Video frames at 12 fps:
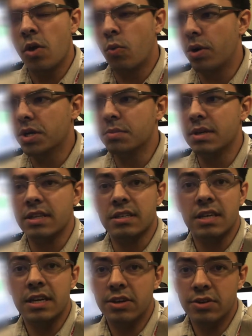wanted to meet the
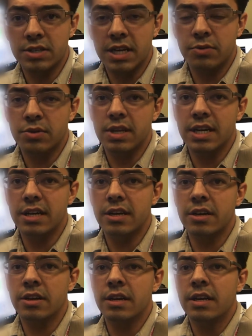senators that were
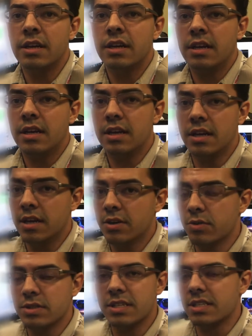there. It, it
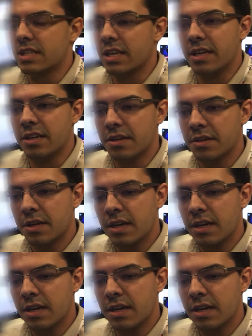was insane.